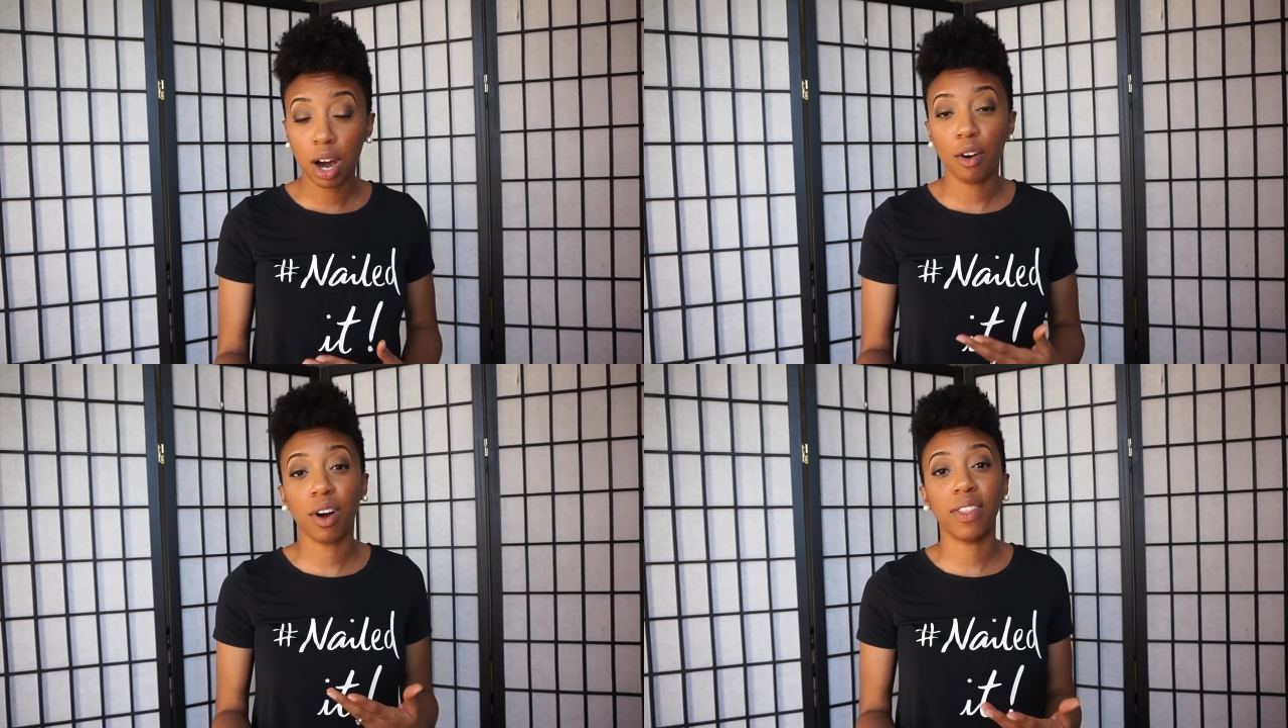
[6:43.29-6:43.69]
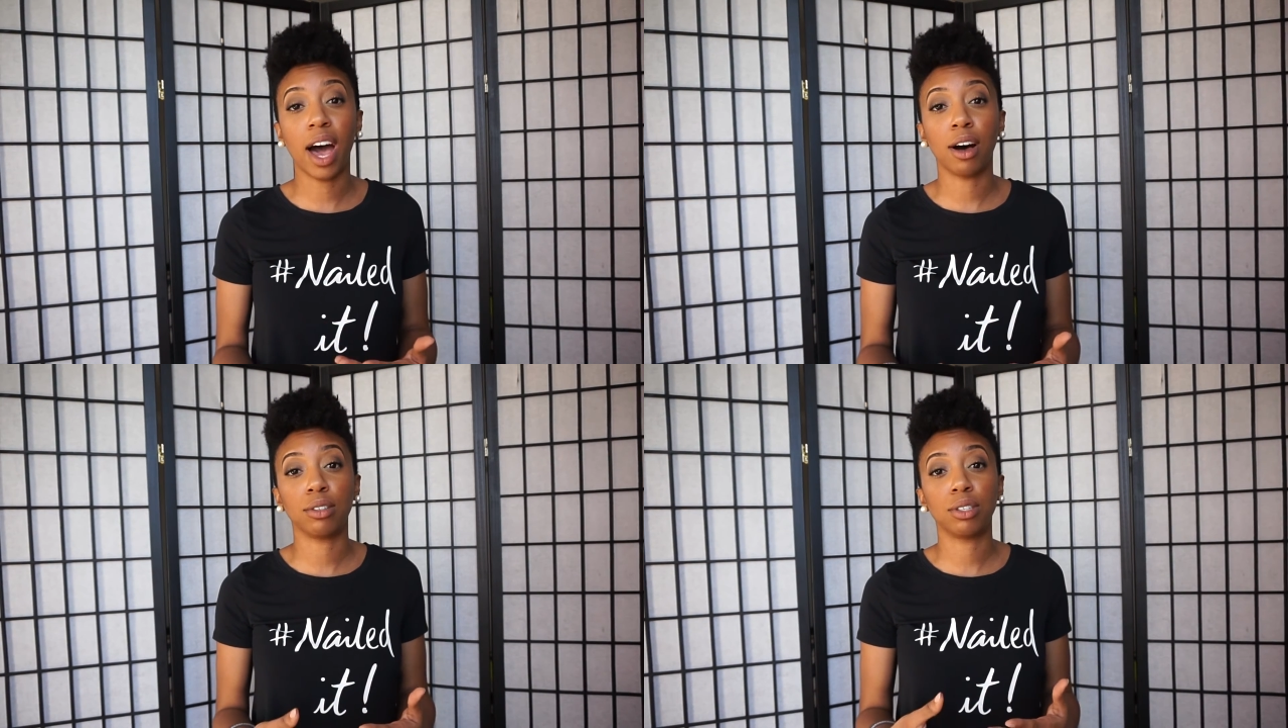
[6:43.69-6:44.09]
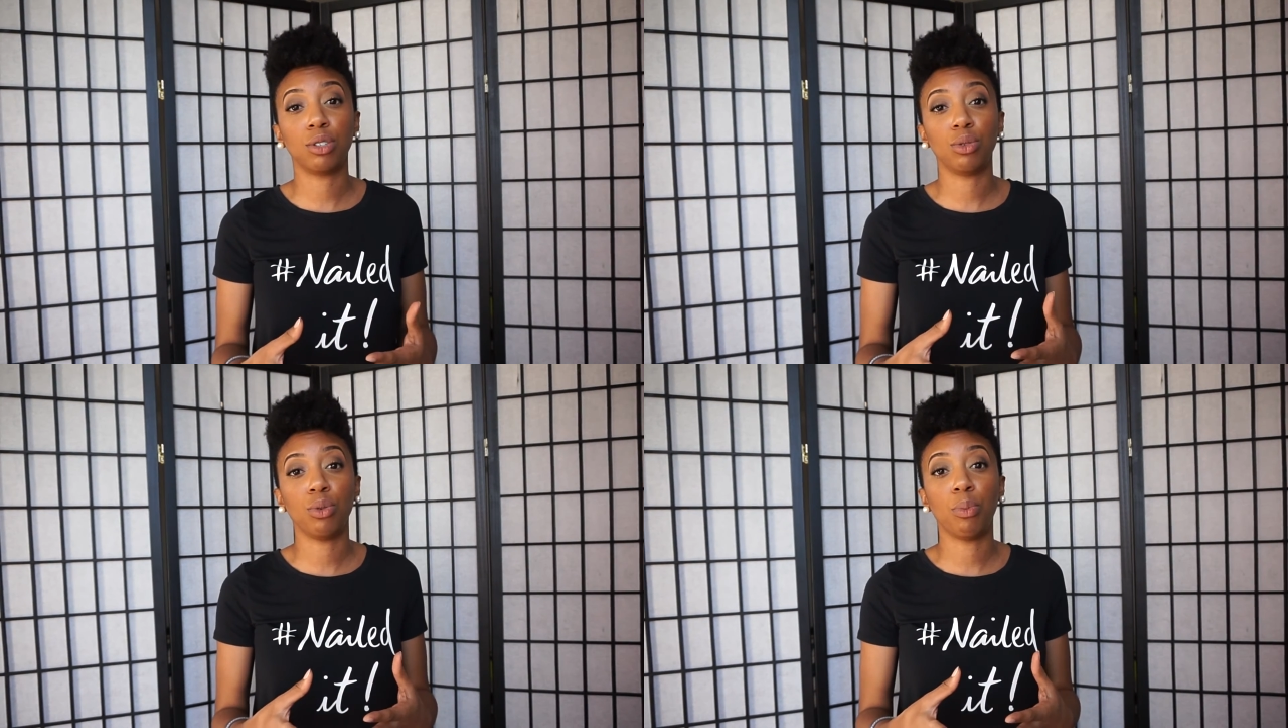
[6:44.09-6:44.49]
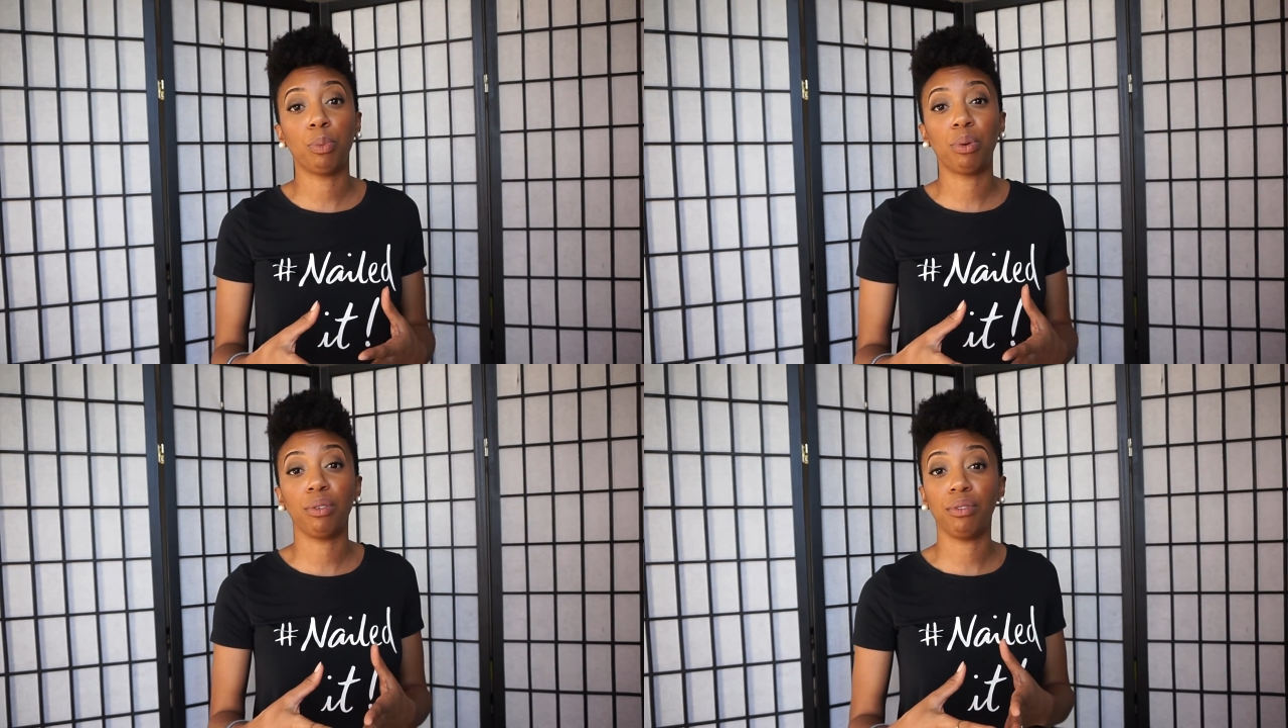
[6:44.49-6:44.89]
around the house to
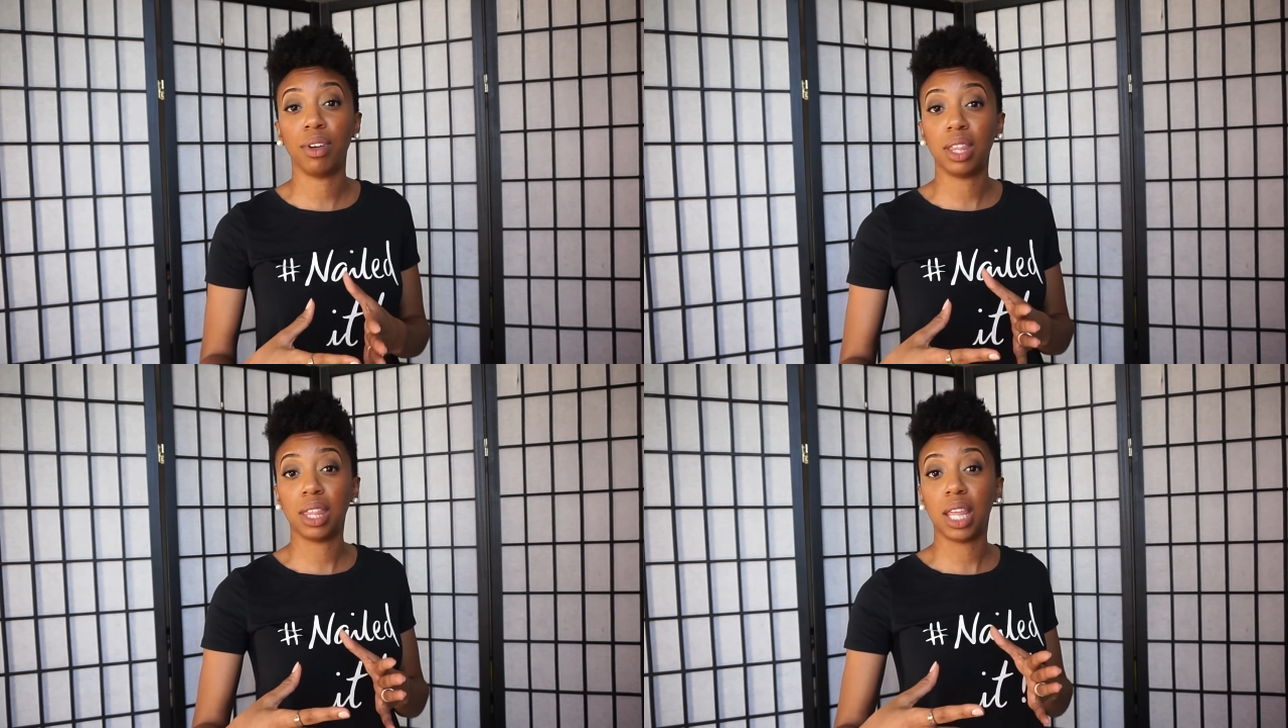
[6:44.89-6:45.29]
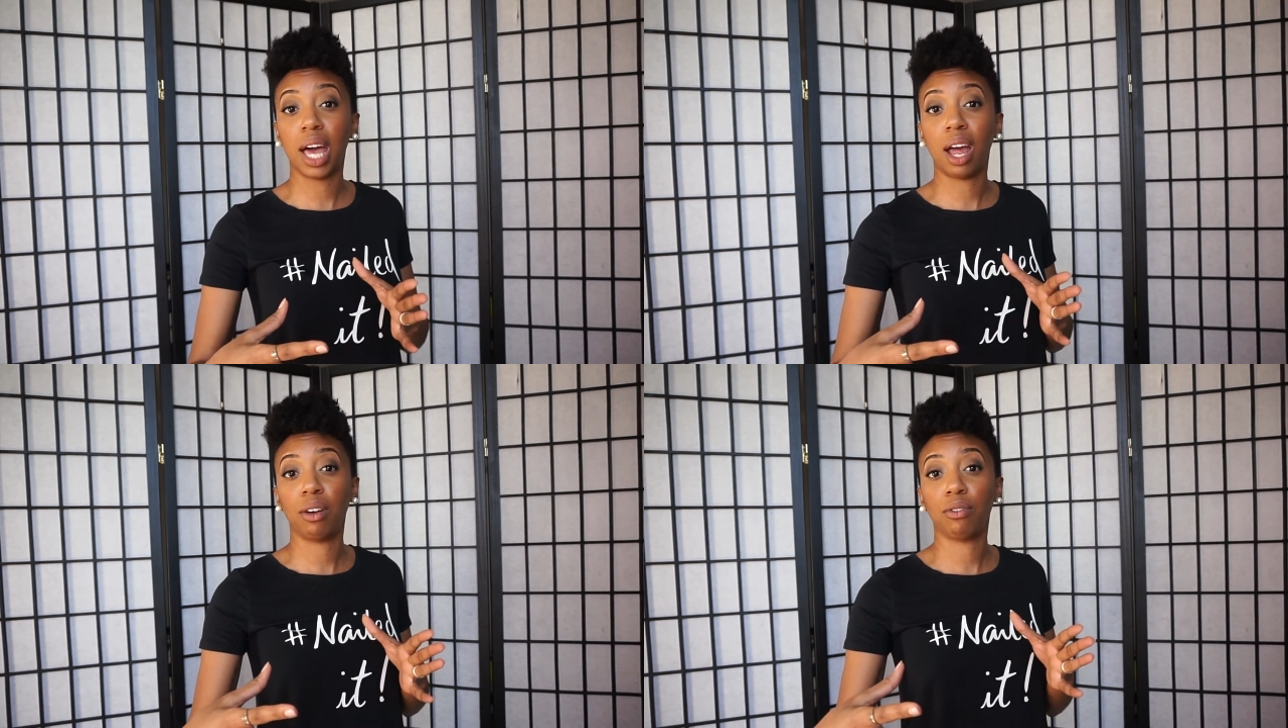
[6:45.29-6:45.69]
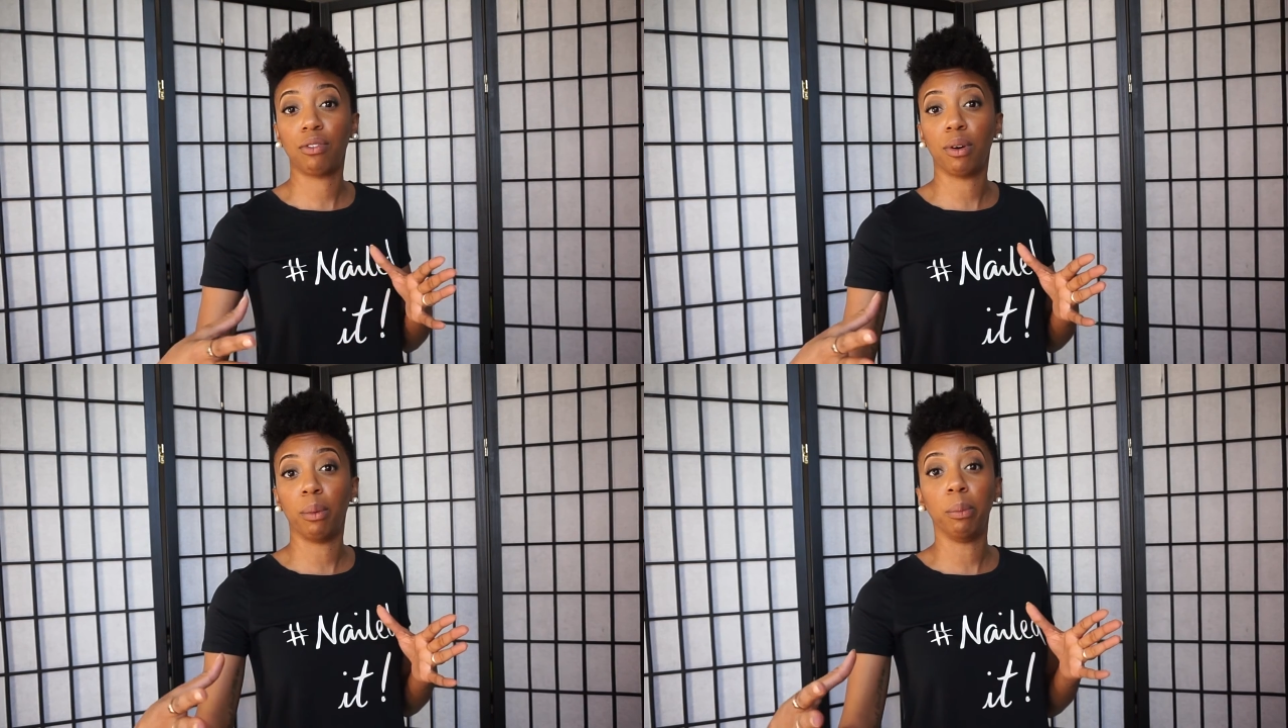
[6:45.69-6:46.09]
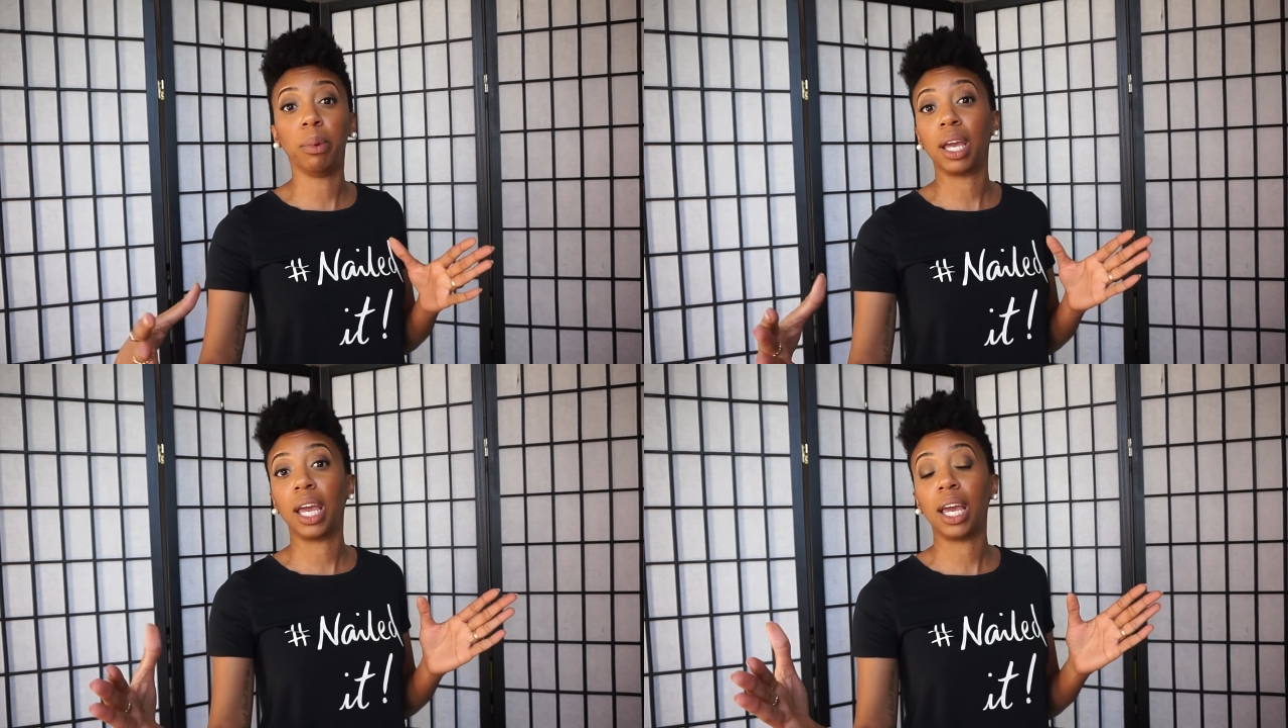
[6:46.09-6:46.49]
prevent that from
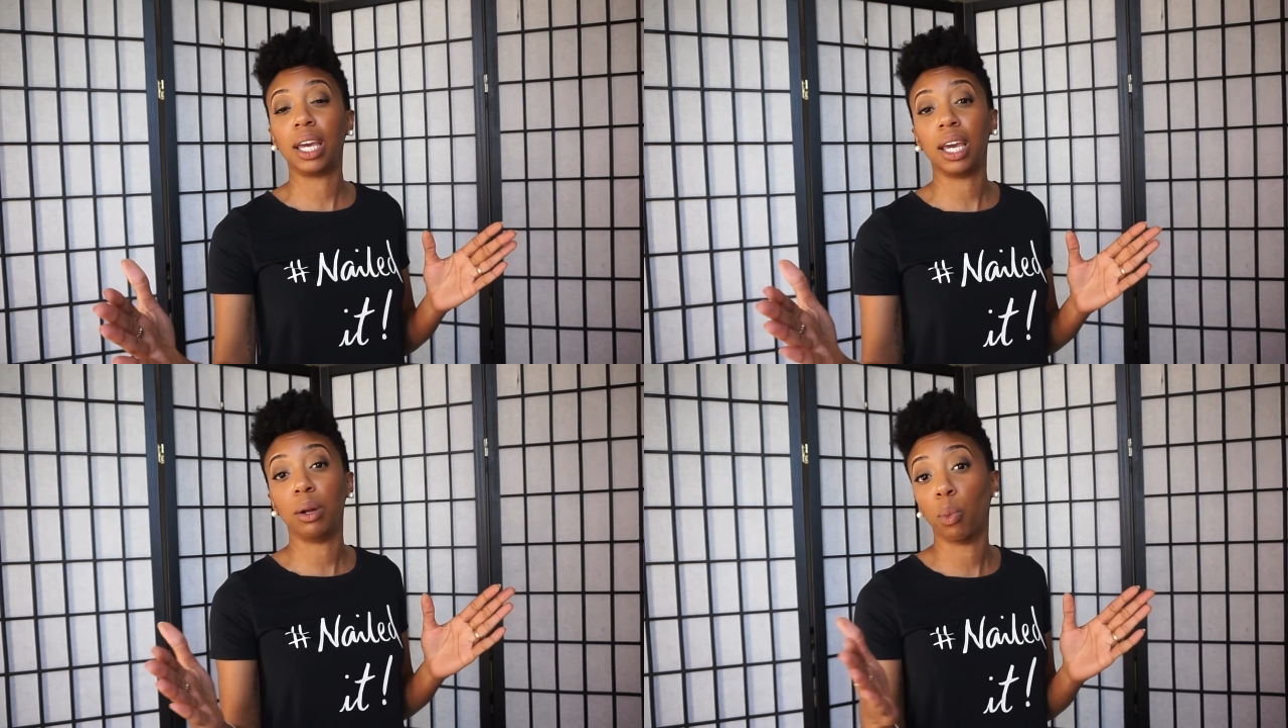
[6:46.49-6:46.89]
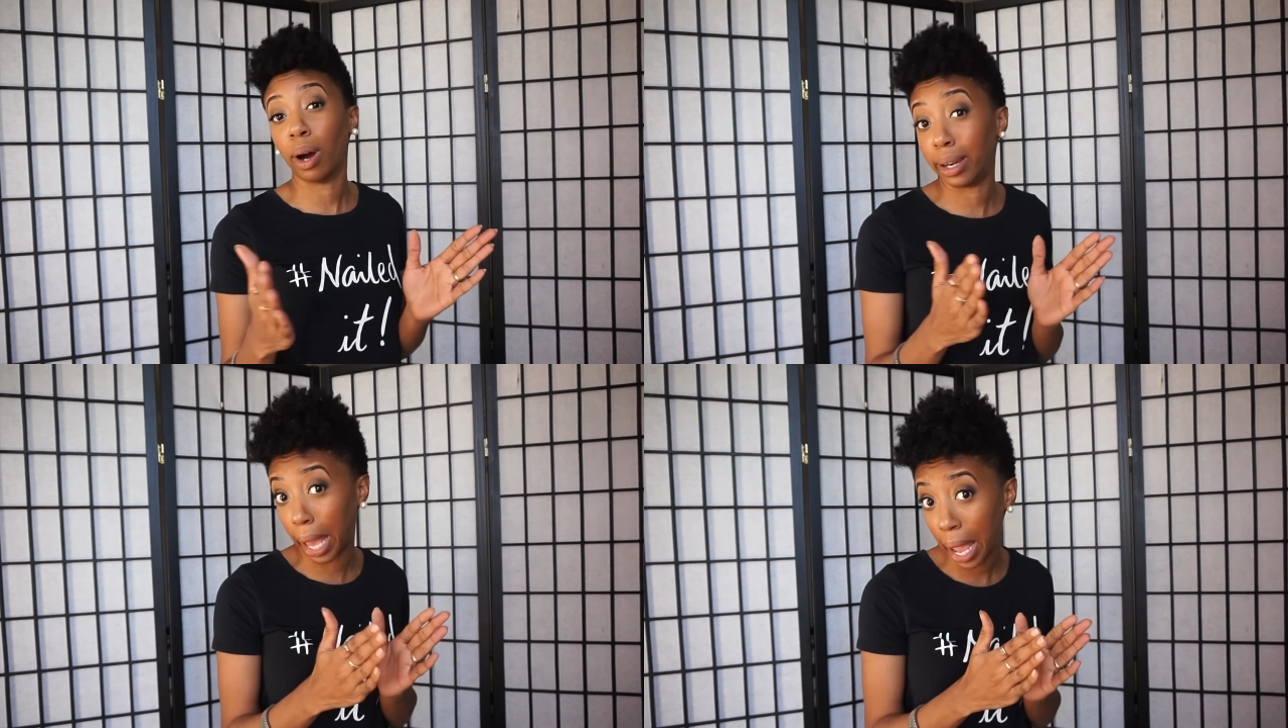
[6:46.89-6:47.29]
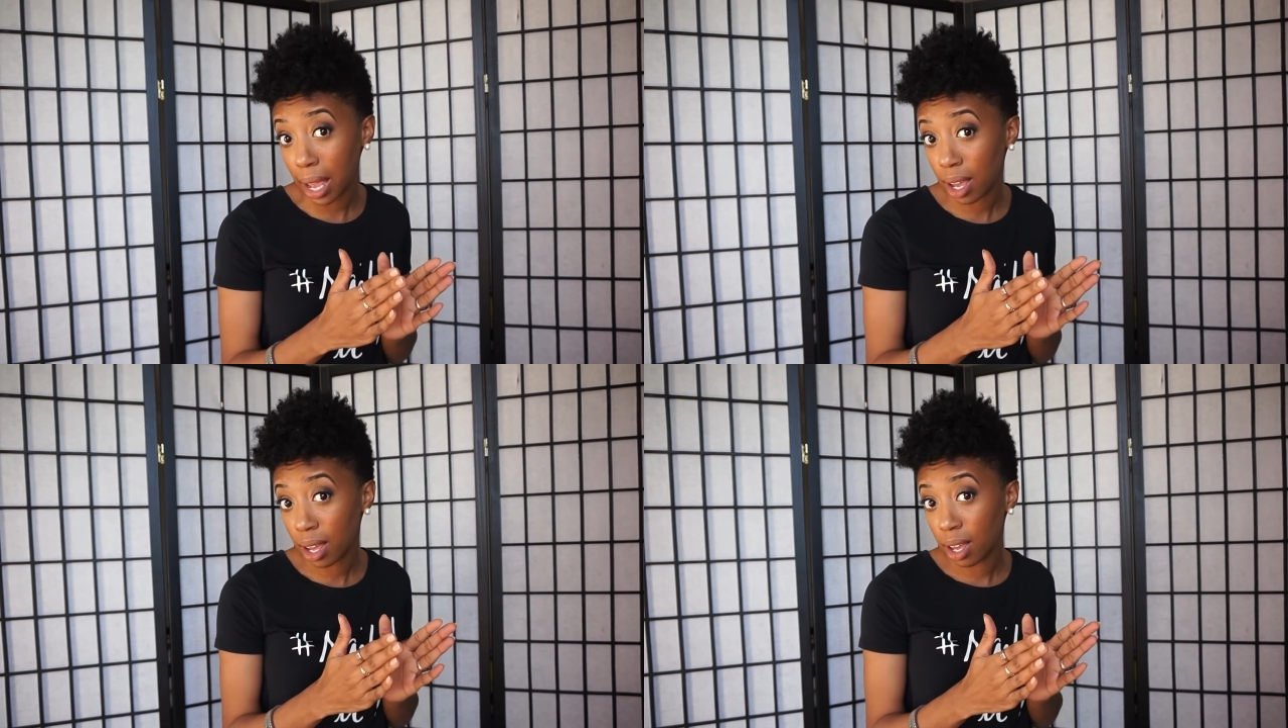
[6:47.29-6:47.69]
being in one day.